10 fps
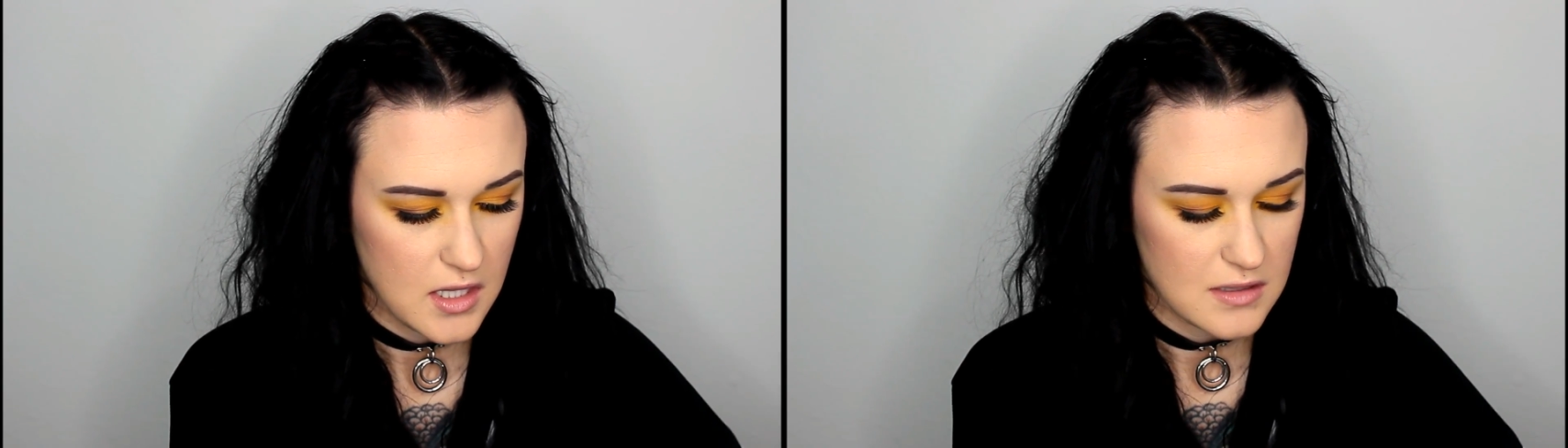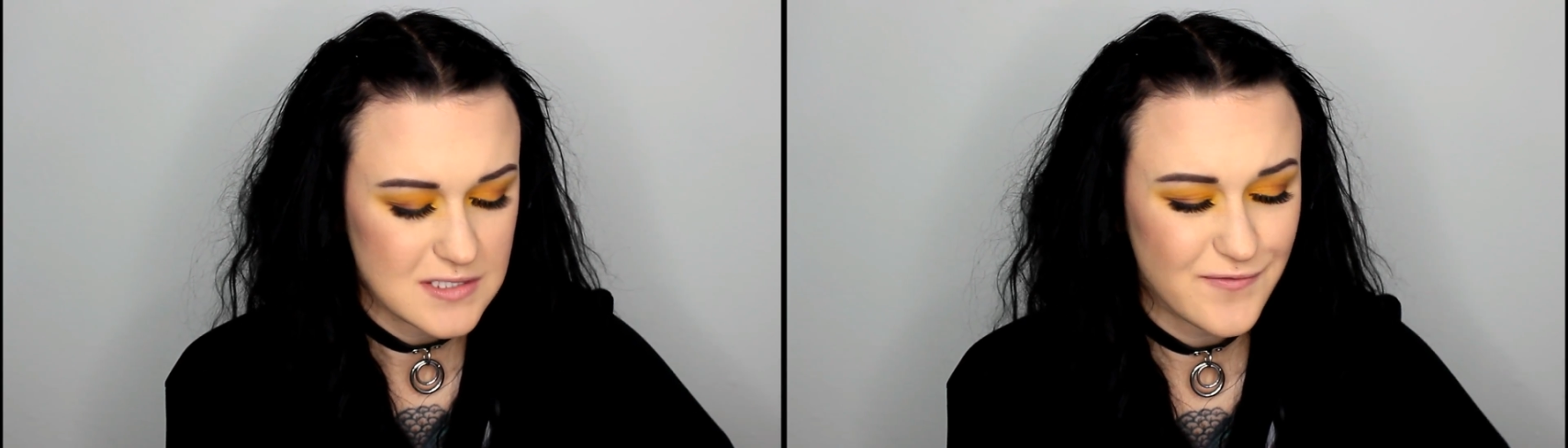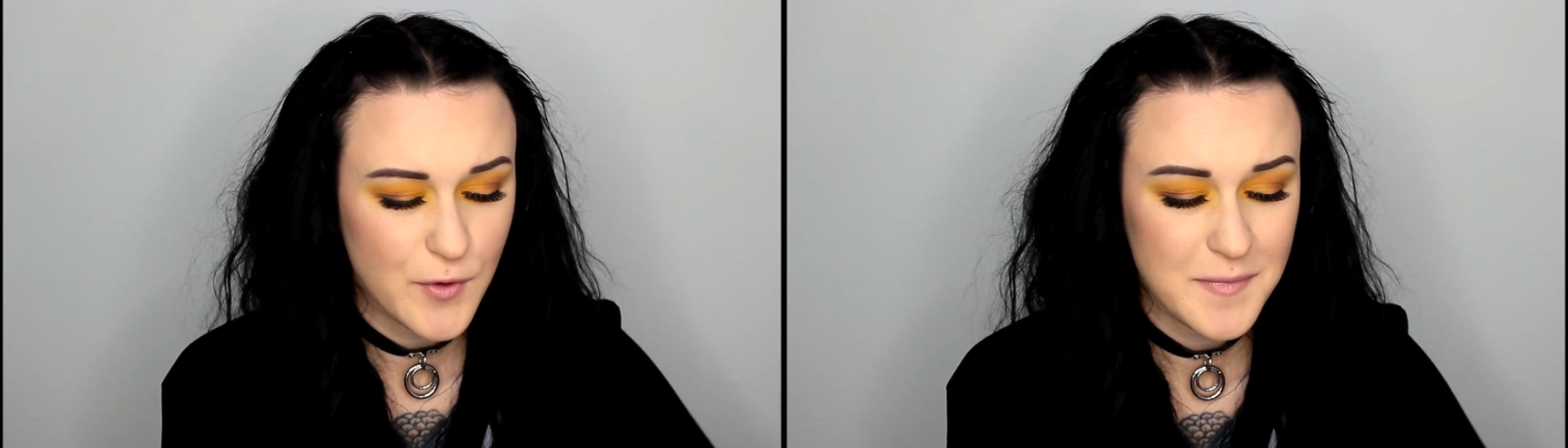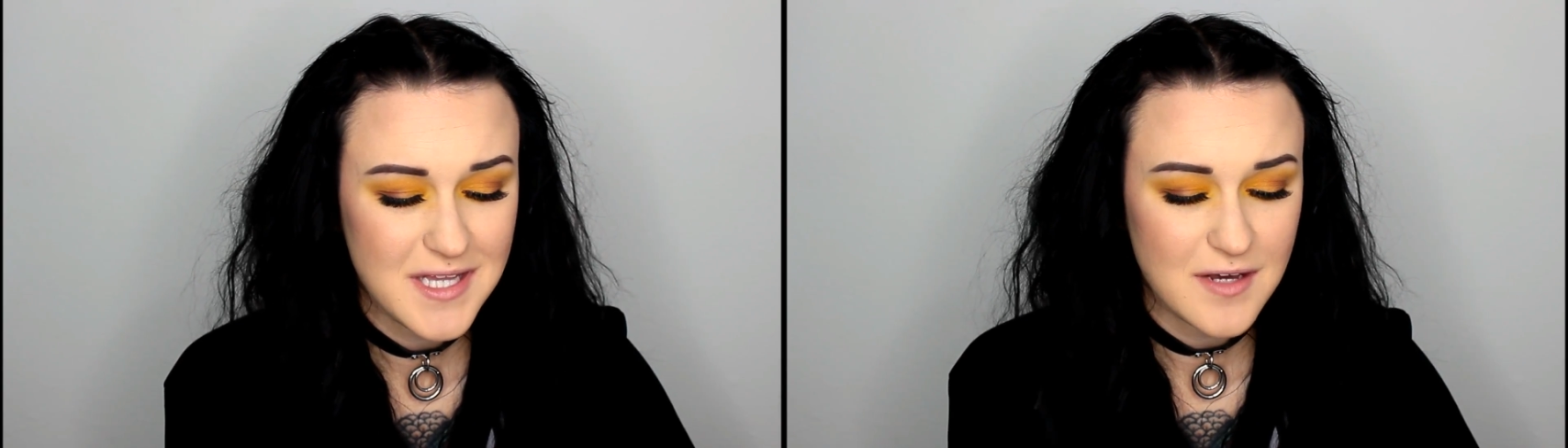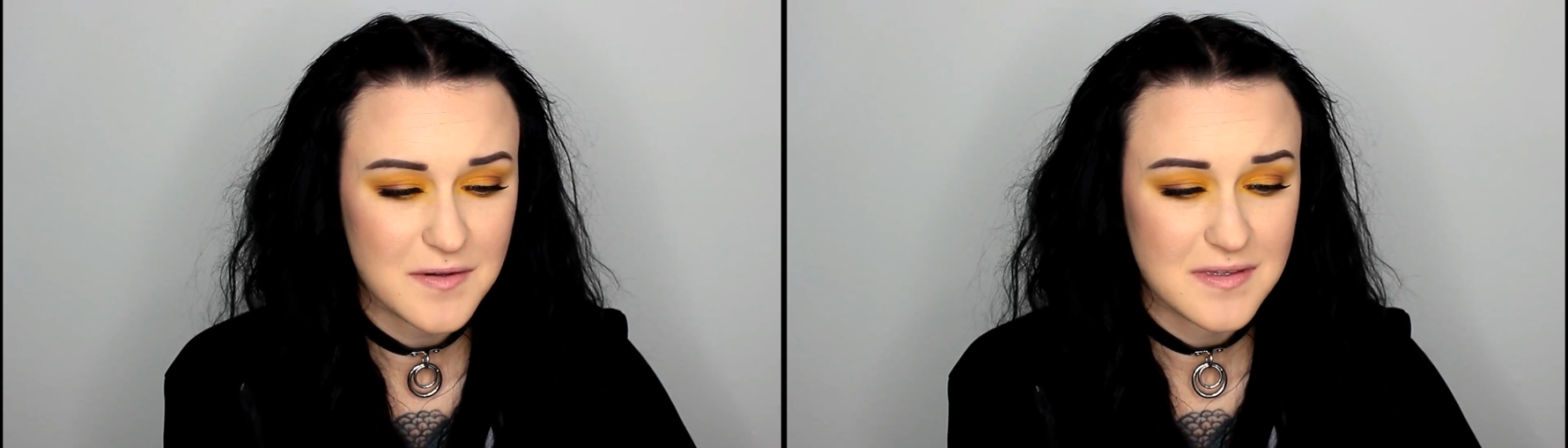This
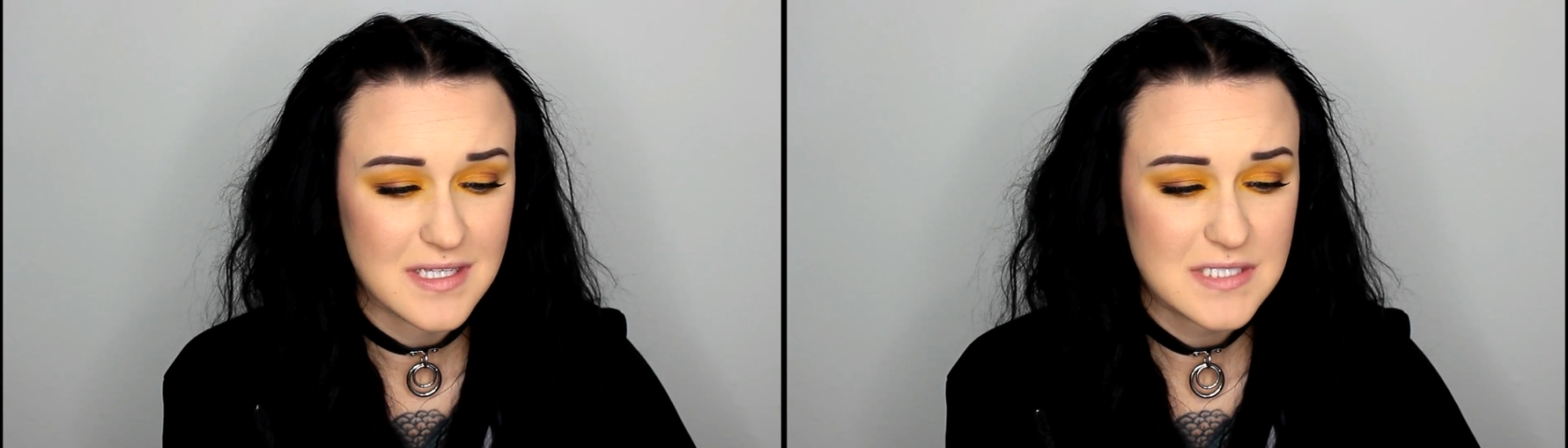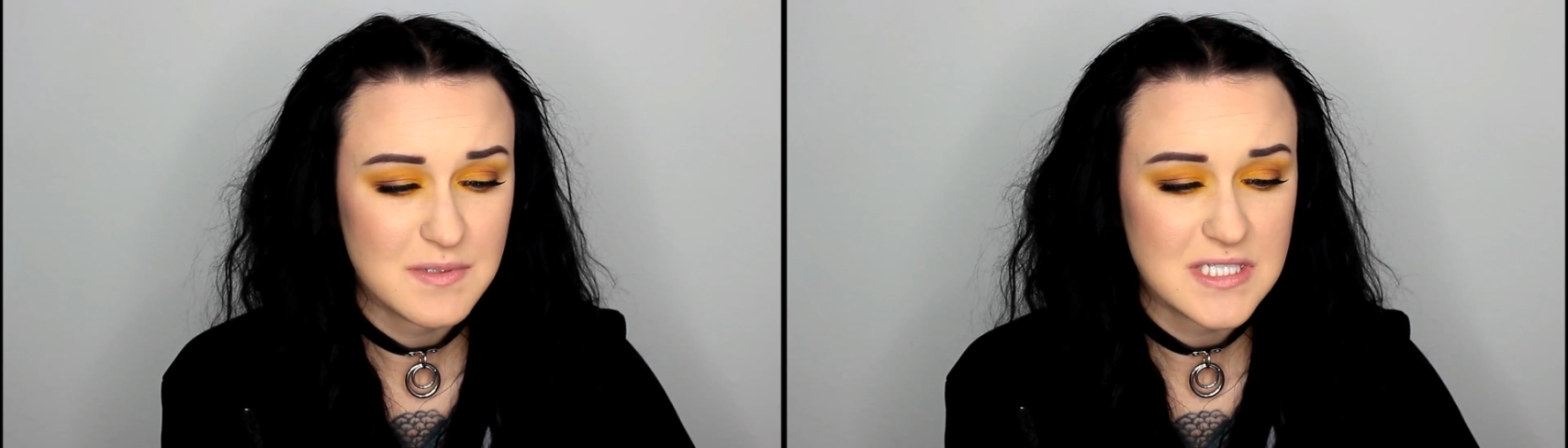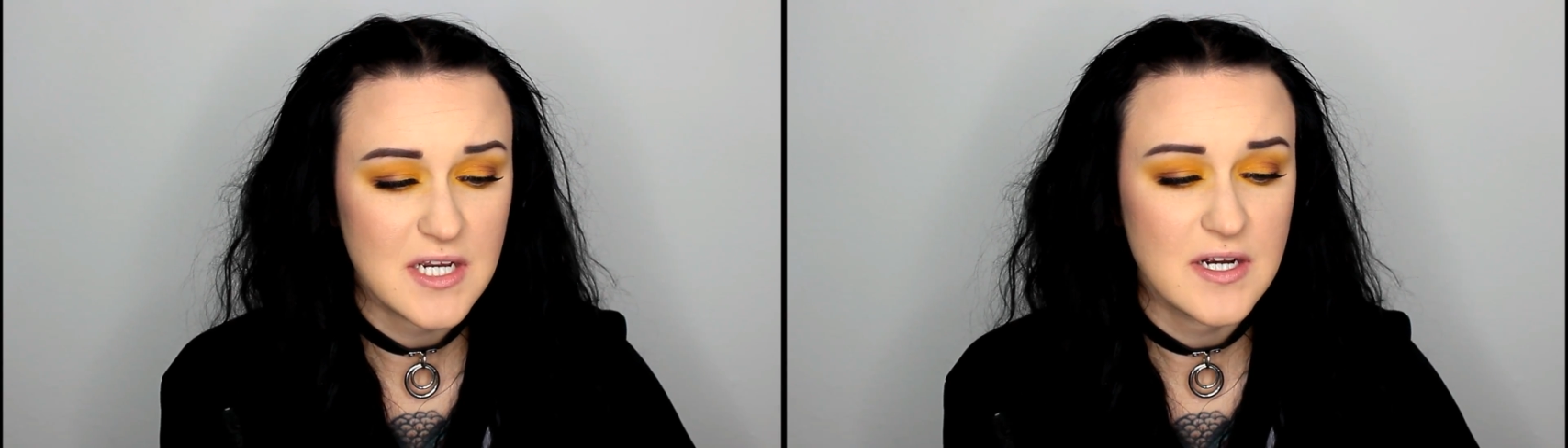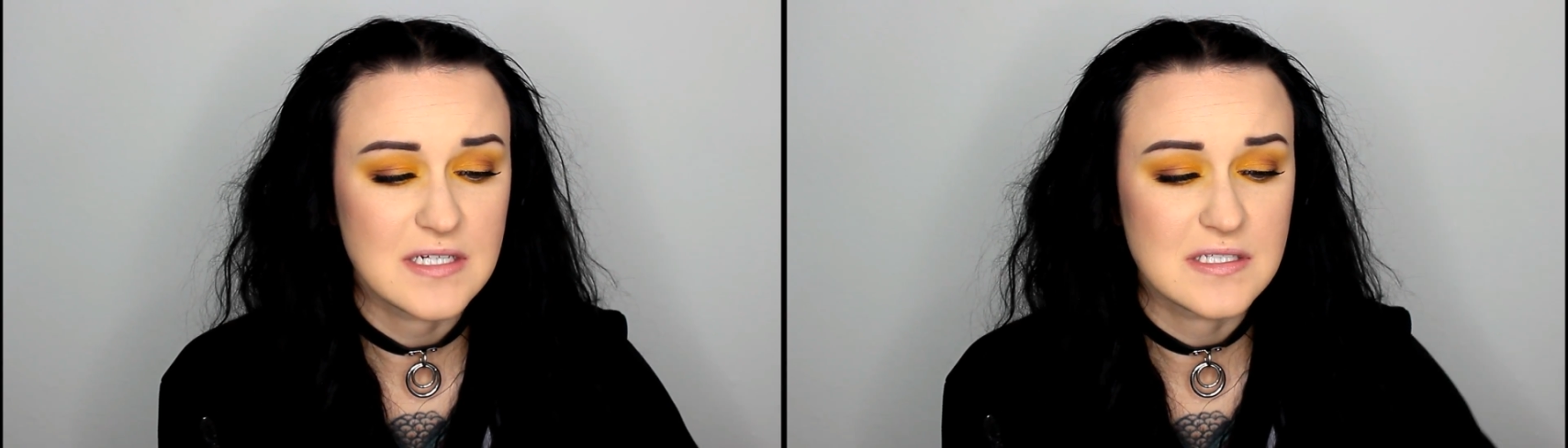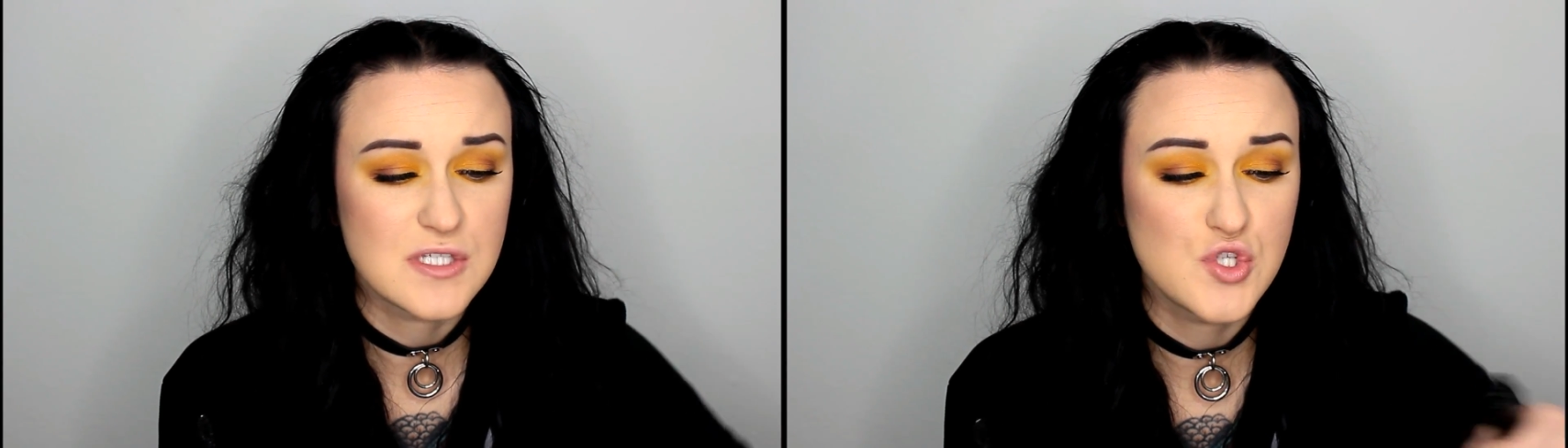formula on this mascara
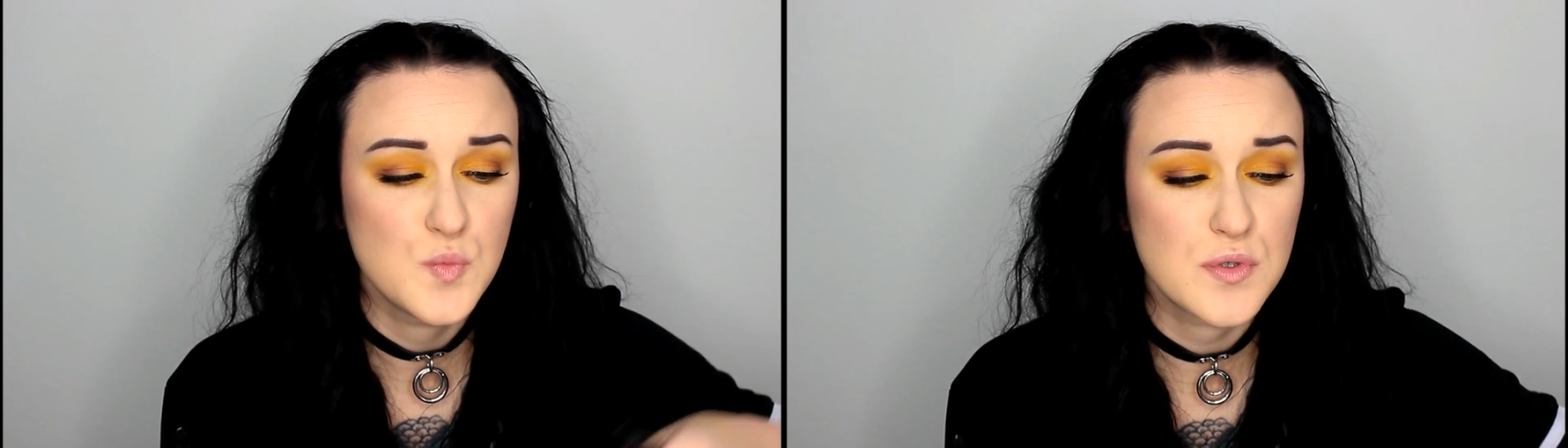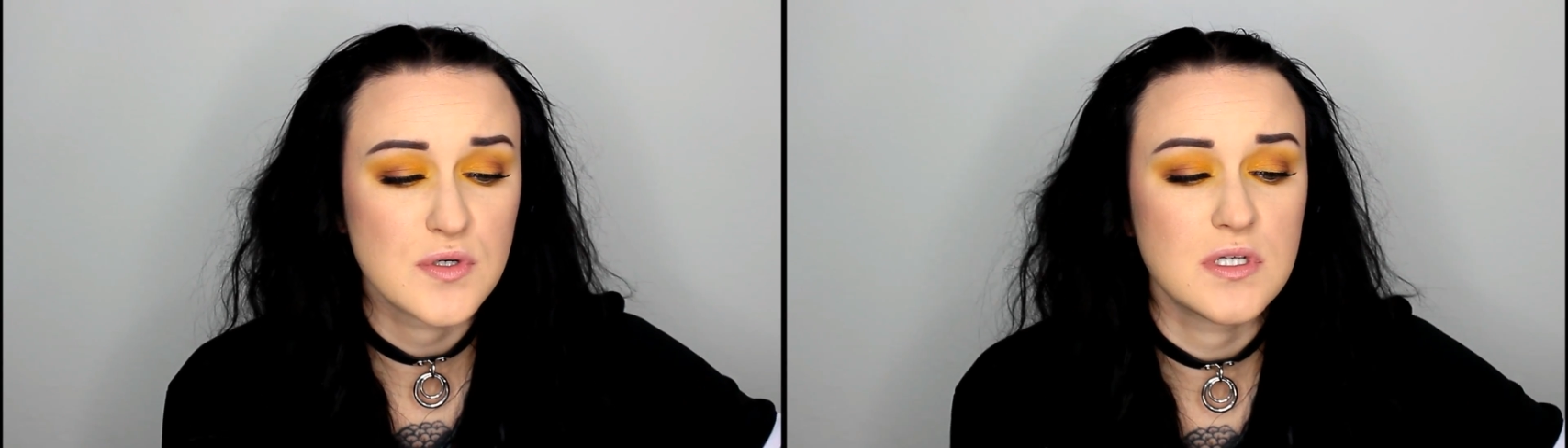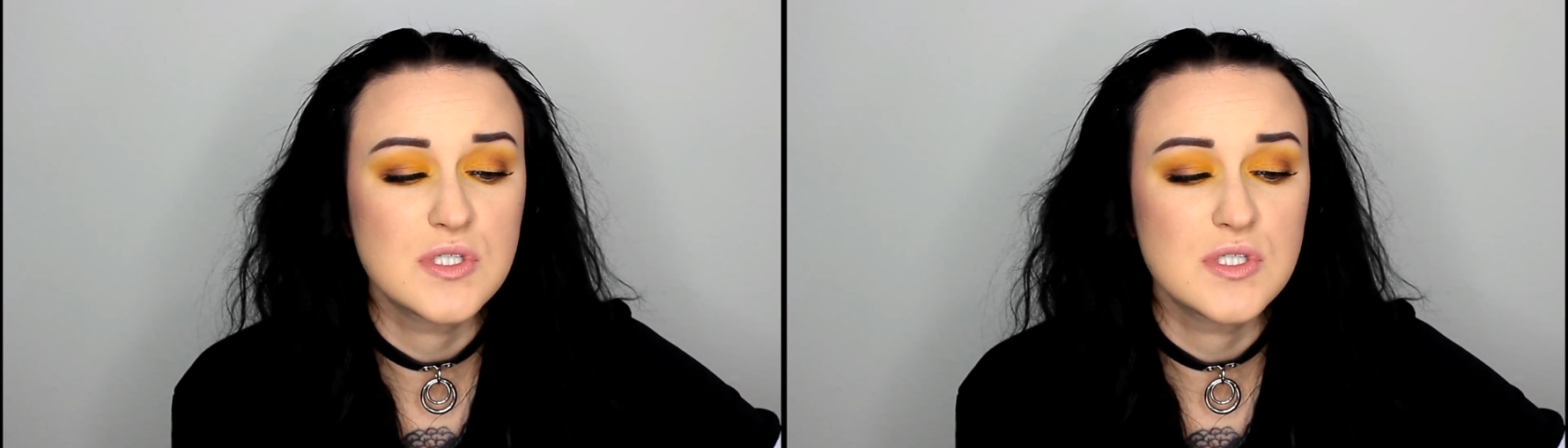is super